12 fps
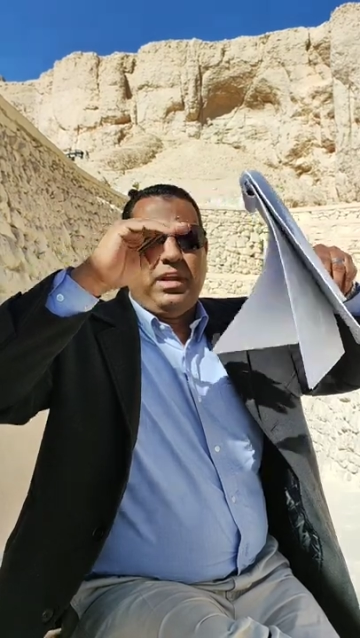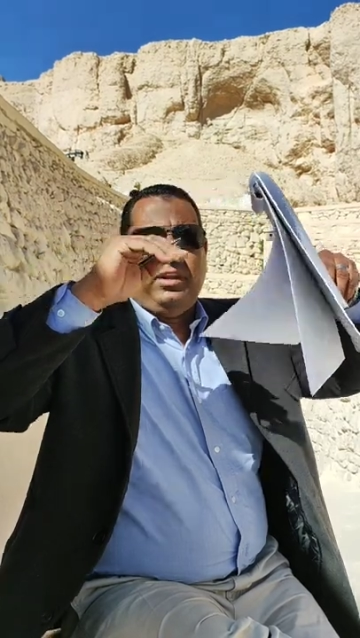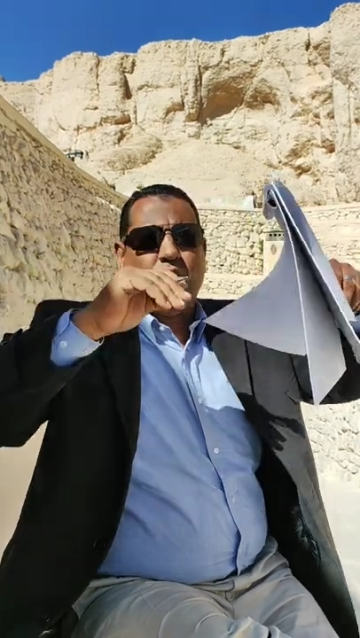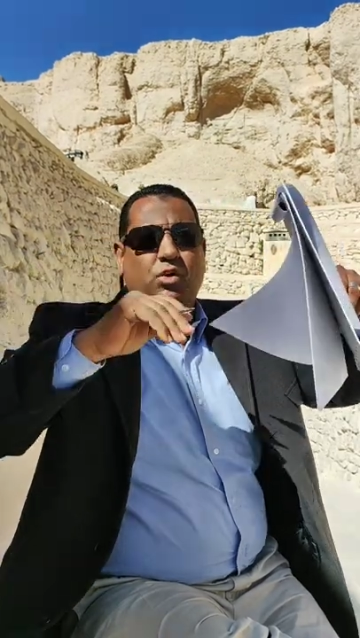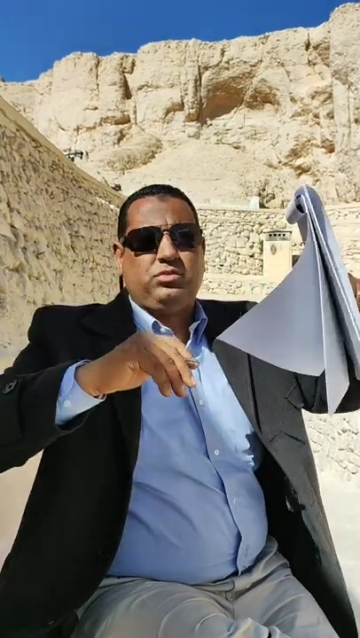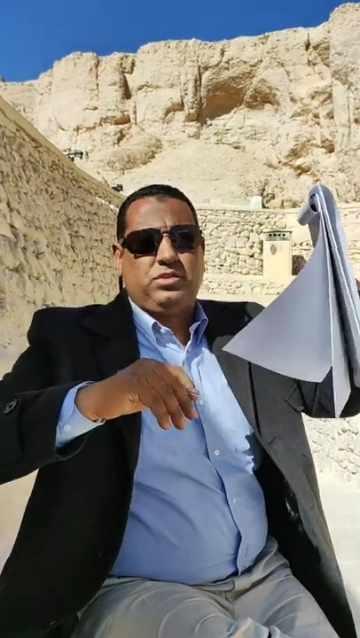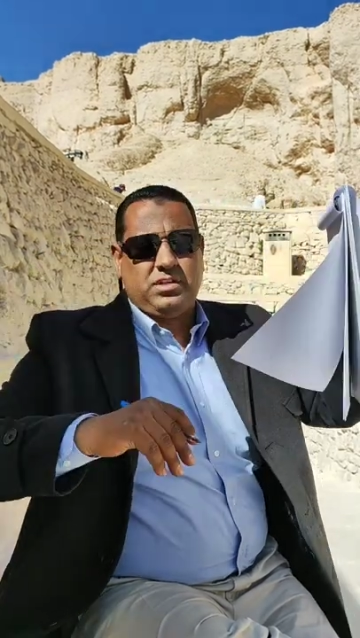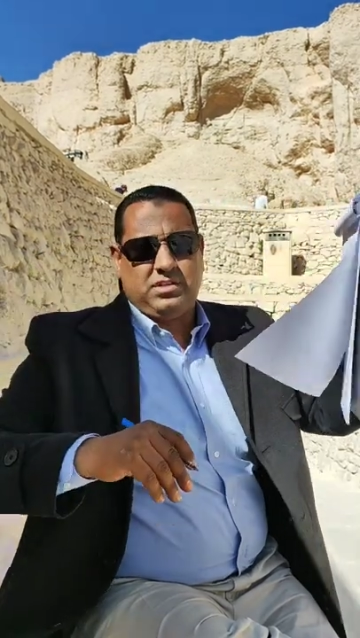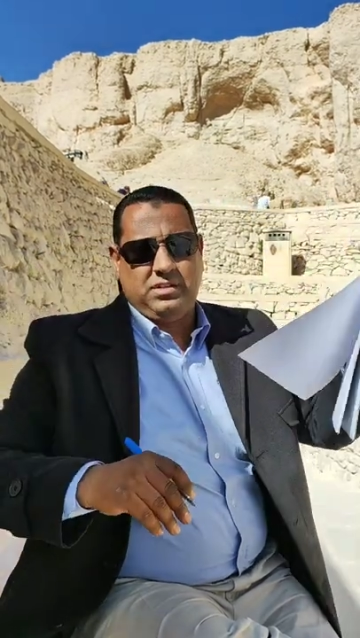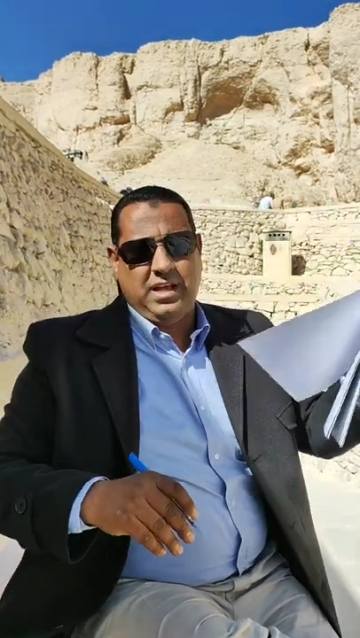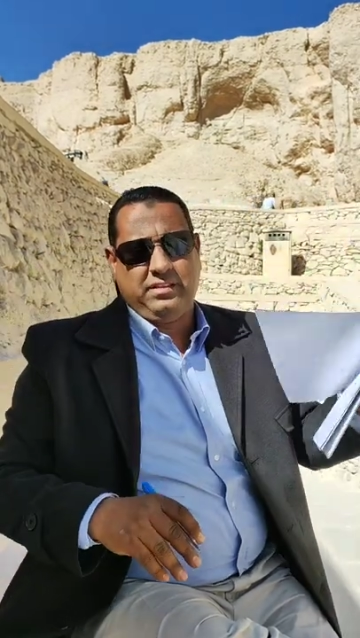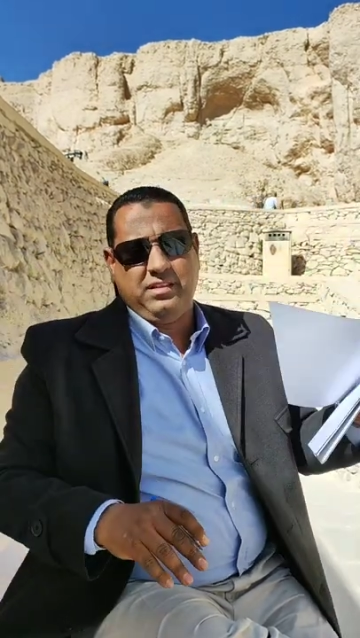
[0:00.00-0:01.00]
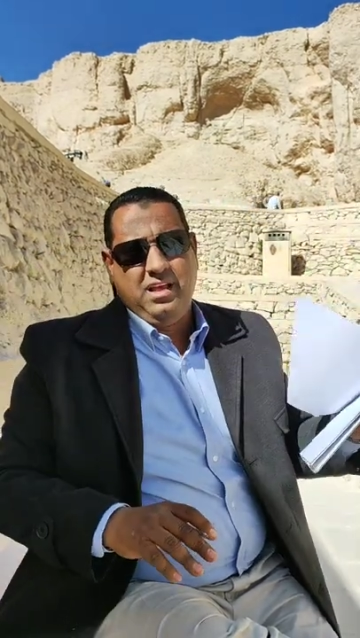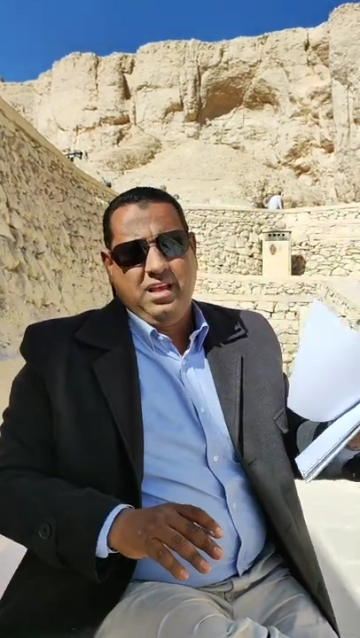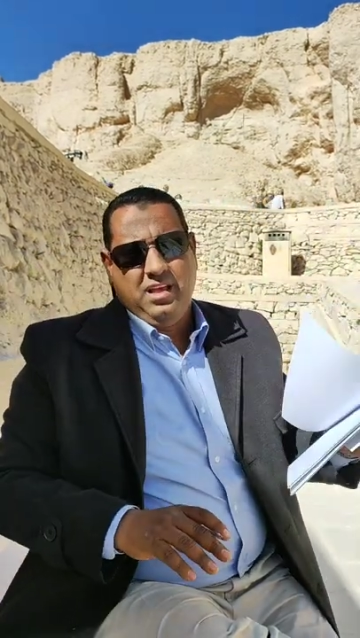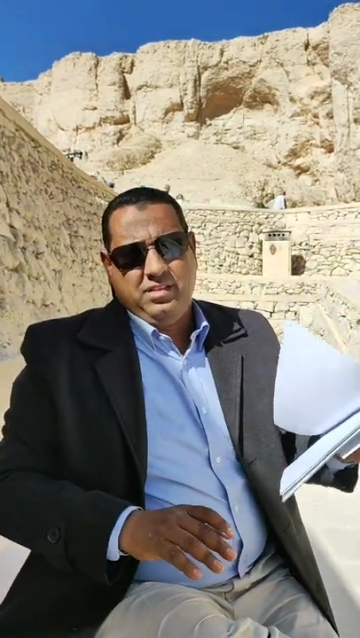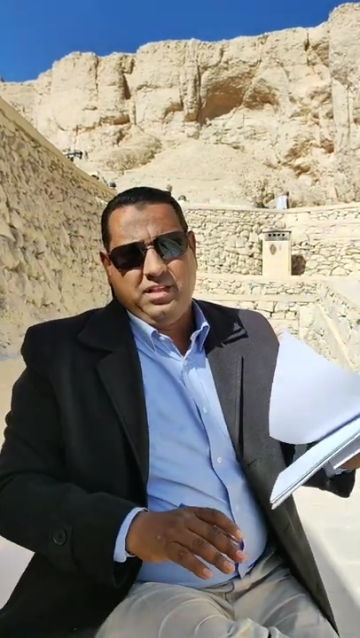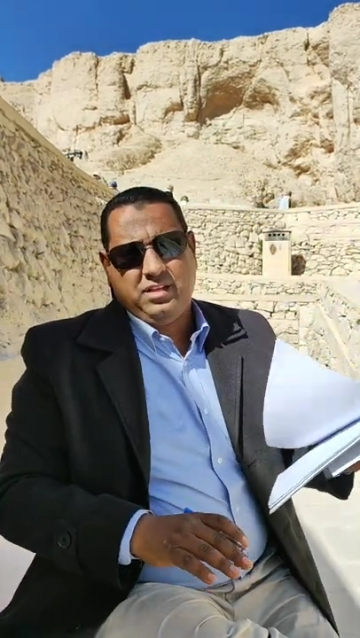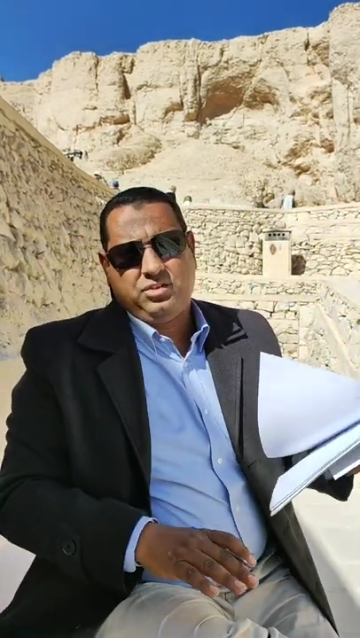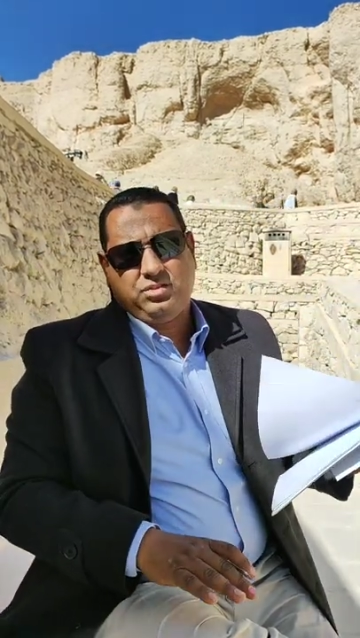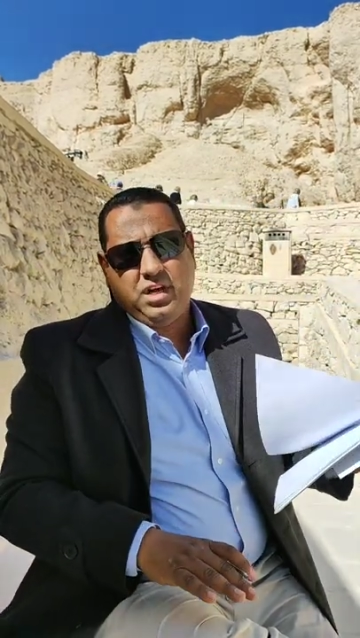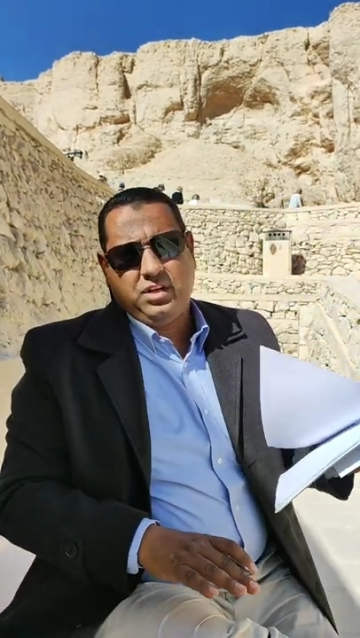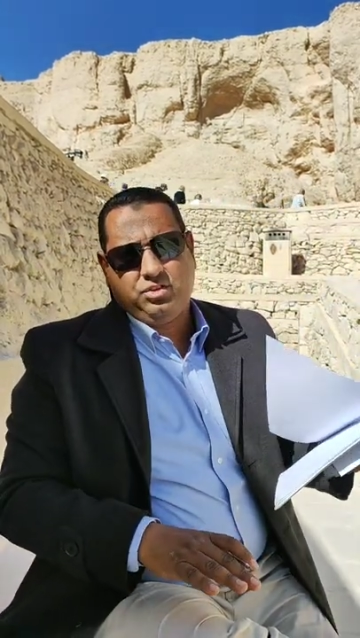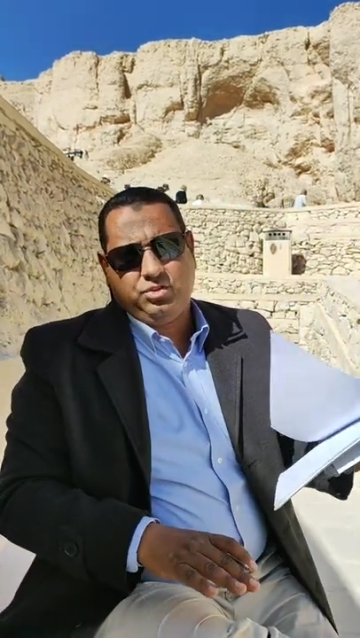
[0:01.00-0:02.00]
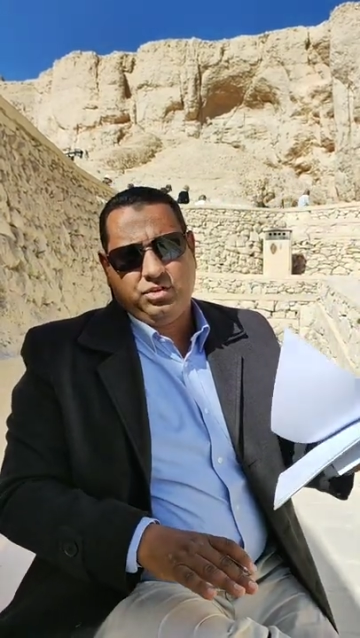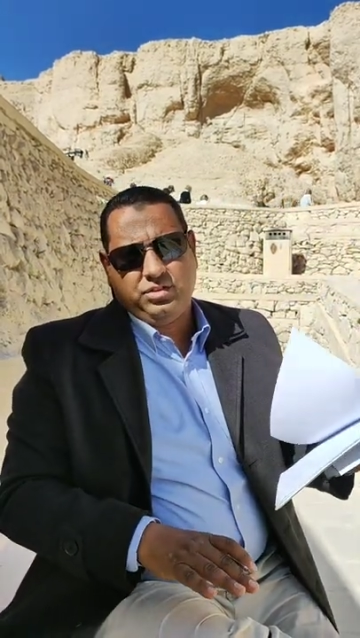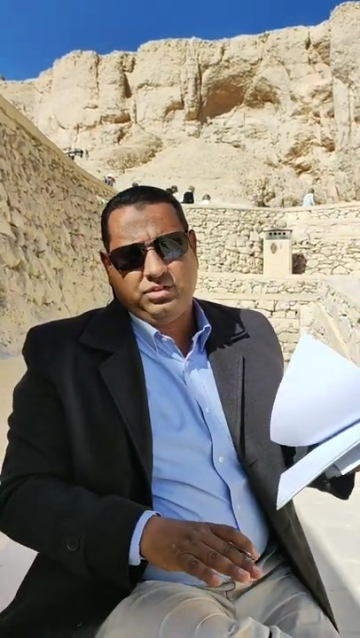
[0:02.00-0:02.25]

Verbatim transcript: they noticed that the structure